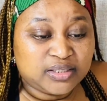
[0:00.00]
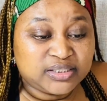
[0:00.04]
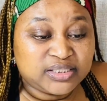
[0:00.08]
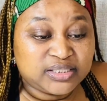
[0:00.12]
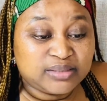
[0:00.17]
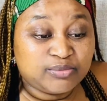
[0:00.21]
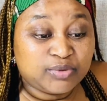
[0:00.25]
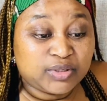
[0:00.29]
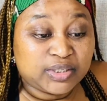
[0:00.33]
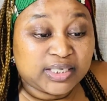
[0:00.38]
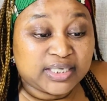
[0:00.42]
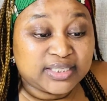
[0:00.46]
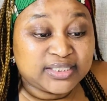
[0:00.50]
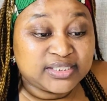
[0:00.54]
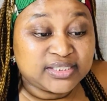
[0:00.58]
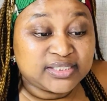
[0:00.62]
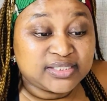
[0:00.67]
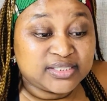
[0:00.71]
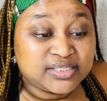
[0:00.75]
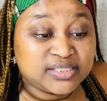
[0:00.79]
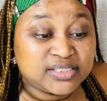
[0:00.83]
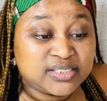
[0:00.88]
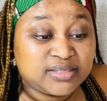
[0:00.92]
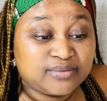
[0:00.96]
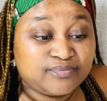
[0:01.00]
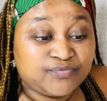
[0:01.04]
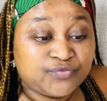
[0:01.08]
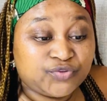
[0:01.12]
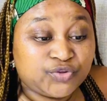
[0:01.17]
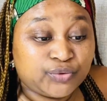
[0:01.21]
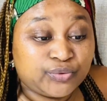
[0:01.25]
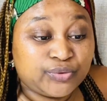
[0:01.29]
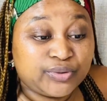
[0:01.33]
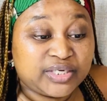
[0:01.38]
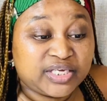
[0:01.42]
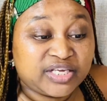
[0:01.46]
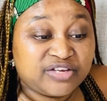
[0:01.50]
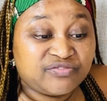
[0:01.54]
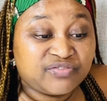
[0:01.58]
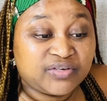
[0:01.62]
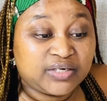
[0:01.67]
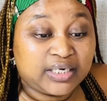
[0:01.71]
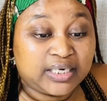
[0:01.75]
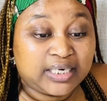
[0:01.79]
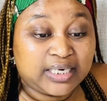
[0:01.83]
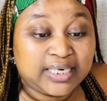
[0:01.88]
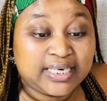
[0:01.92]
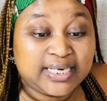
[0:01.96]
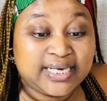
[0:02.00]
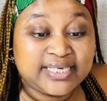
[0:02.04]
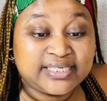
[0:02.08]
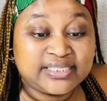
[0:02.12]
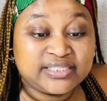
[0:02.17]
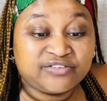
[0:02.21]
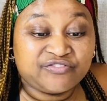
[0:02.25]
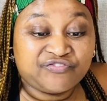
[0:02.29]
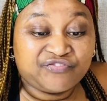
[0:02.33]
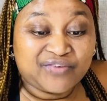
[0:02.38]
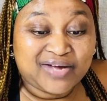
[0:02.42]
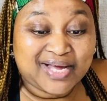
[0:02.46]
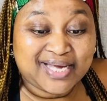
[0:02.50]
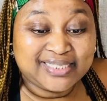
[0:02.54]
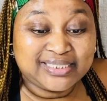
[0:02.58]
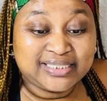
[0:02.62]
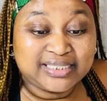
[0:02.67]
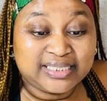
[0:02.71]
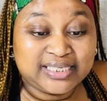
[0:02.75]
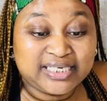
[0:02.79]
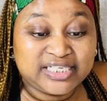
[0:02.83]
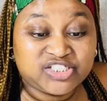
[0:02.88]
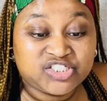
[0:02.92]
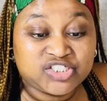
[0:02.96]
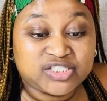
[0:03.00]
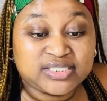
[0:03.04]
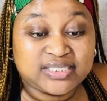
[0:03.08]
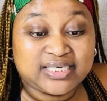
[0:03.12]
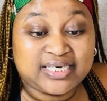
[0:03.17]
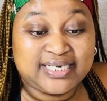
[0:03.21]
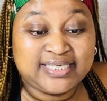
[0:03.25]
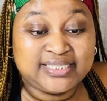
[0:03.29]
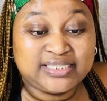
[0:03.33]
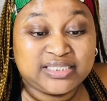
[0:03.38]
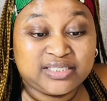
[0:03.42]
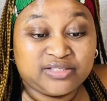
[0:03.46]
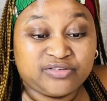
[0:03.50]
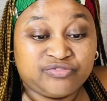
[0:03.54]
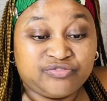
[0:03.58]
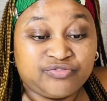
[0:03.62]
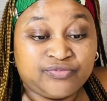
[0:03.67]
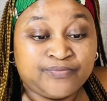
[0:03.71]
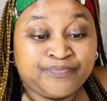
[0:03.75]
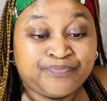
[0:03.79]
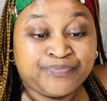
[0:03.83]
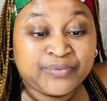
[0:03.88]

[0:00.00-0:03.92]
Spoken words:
democratic system through giving clear, defined legislative